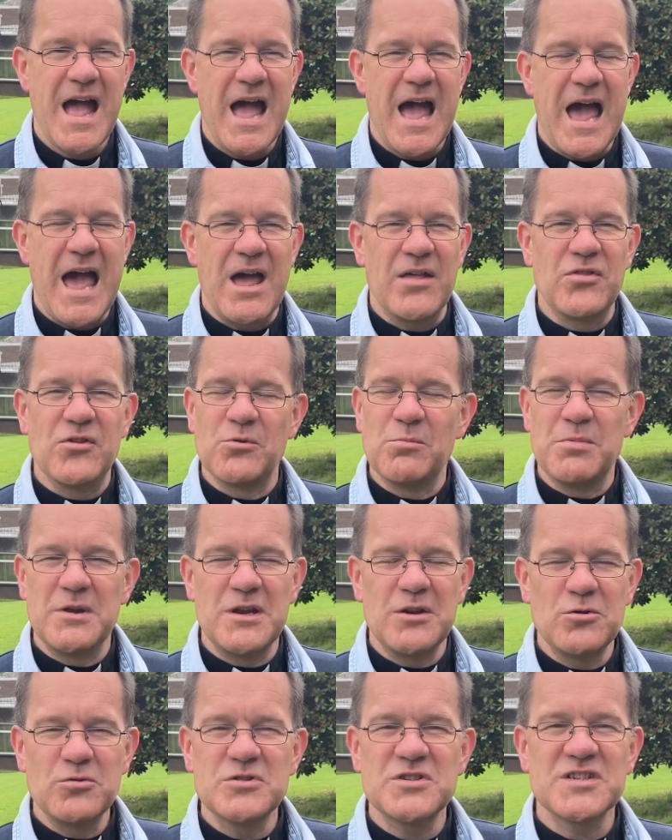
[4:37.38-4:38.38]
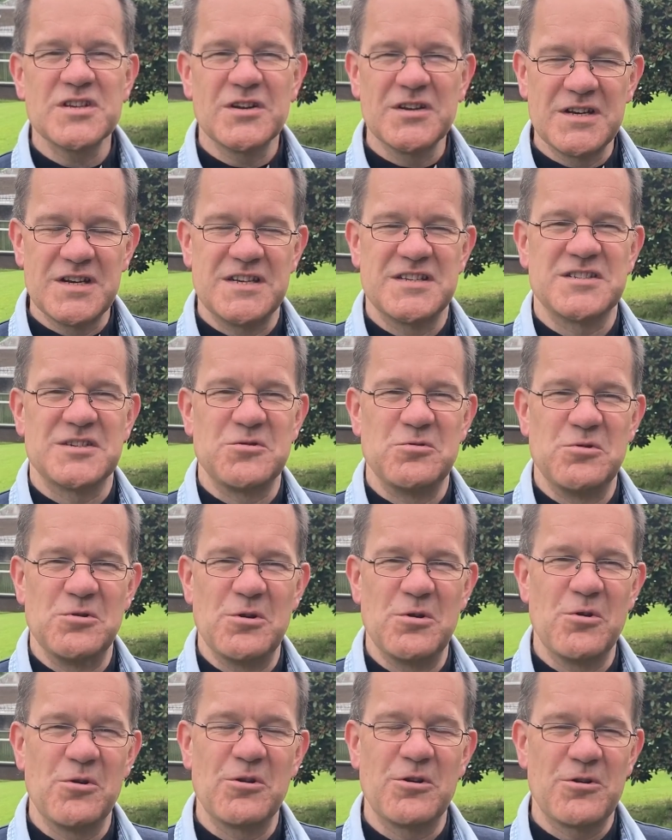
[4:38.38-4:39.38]
There'll be no Sunday
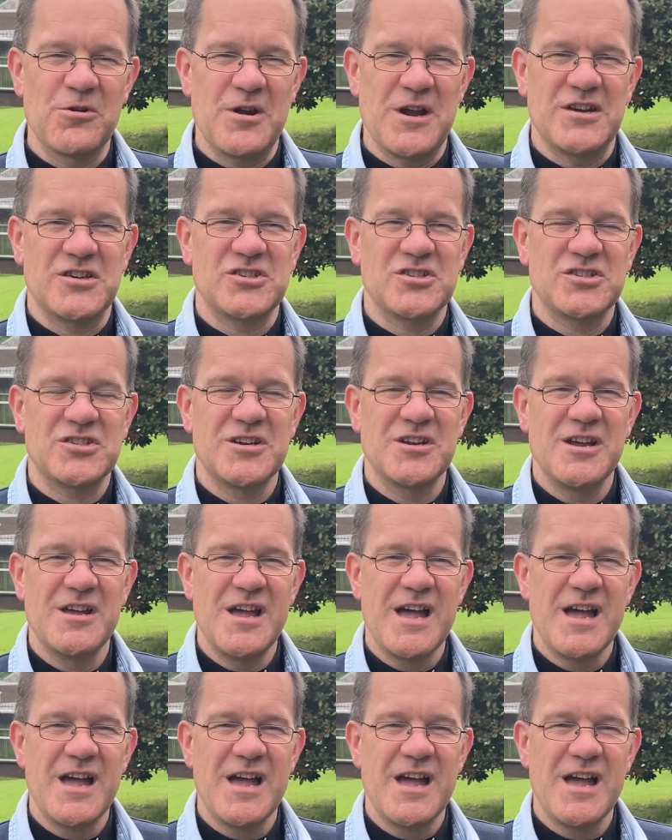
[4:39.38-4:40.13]
school or creche